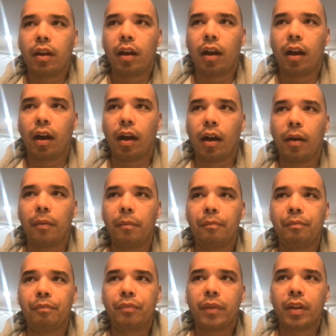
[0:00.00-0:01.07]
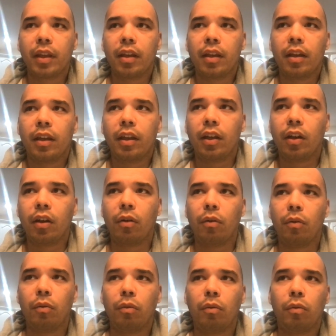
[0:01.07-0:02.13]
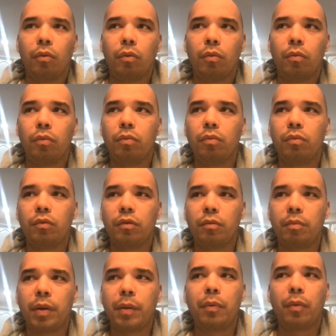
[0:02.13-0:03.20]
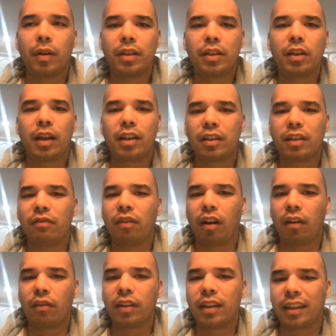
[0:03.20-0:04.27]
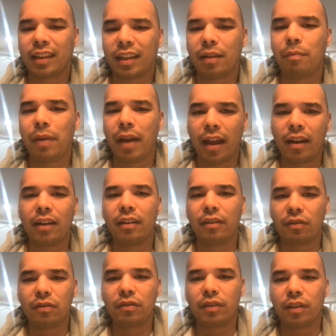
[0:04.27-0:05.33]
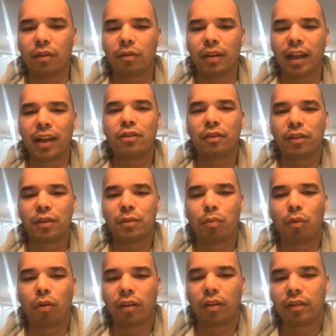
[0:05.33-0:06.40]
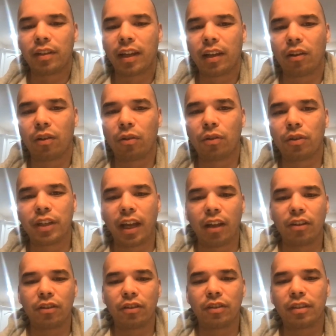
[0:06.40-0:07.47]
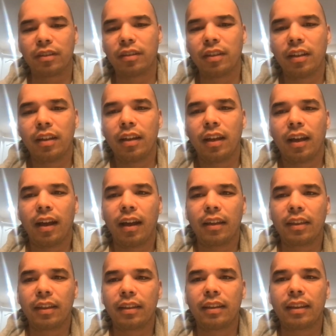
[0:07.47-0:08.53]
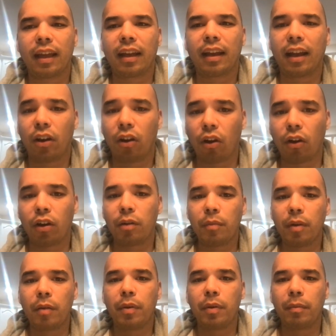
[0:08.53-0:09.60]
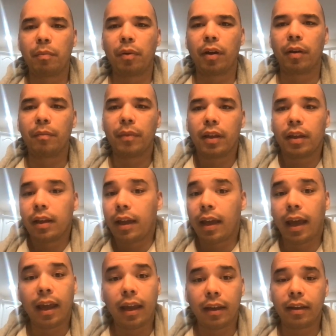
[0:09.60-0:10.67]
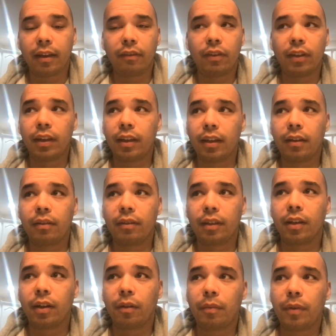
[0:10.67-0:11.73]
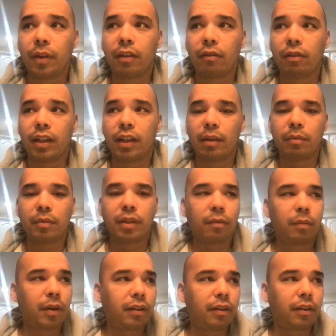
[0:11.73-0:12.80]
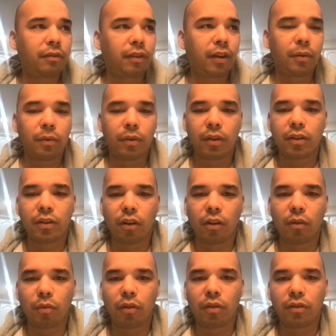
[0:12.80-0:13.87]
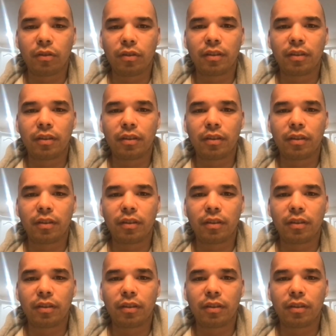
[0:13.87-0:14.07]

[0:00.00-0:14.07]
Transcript: um, people want to see actually involved in like the competitive, nature of the sport and taking on all challengers. And I think that kind of hurt him a bit. But hey, if he could redeem himself by, fighting one of the Charlo brothers,